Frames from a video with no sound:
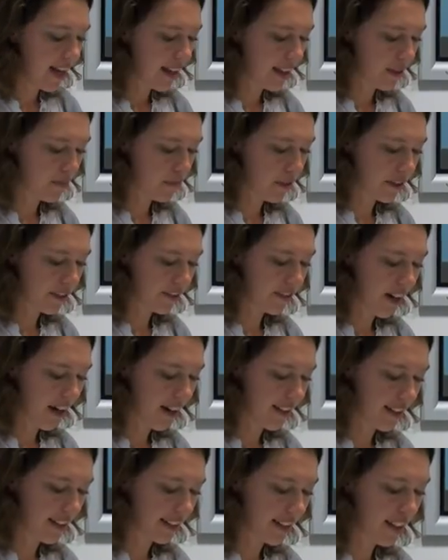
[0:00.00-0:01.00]
the
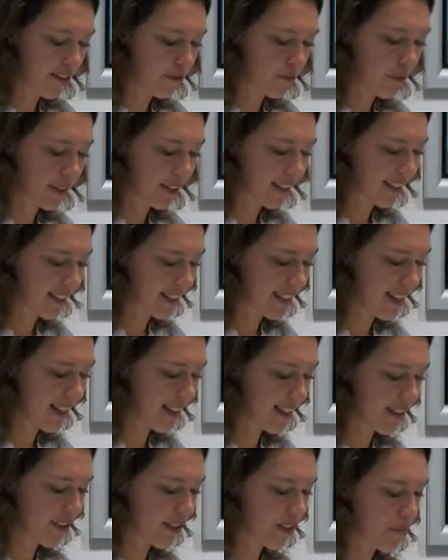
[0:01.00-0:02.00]
Bolivarian government
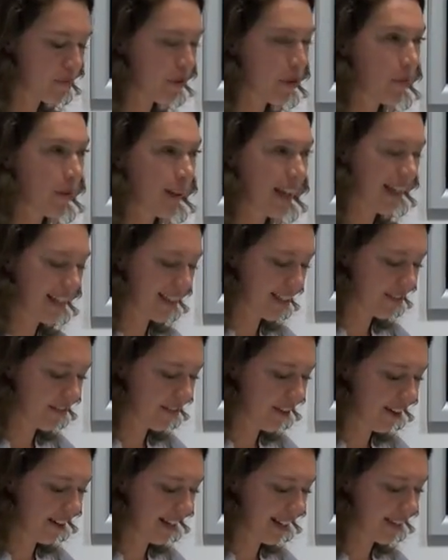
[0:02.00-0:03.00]
continues to propagate a
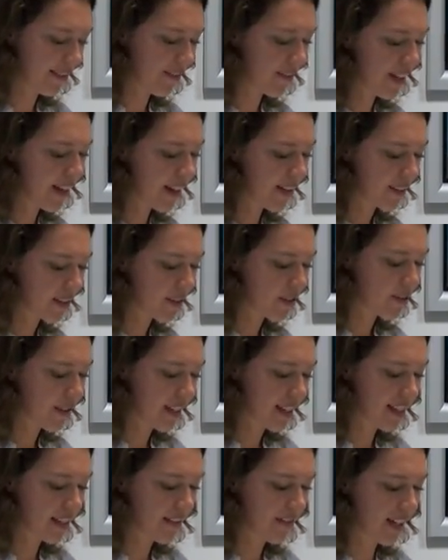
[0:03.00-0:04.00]
very
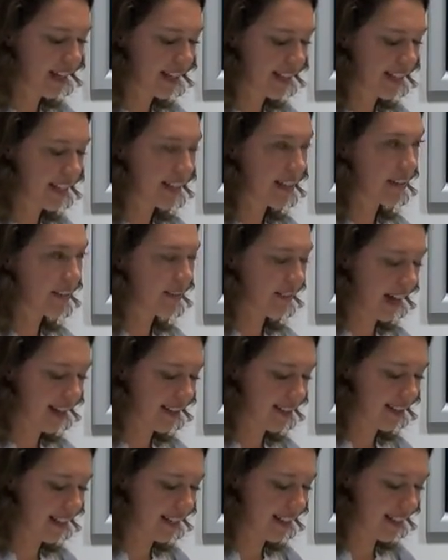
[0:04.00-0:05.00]
restrictive idea of
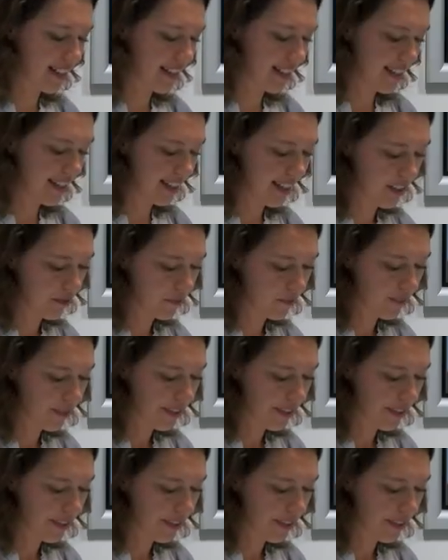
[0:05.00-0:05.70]
national identity.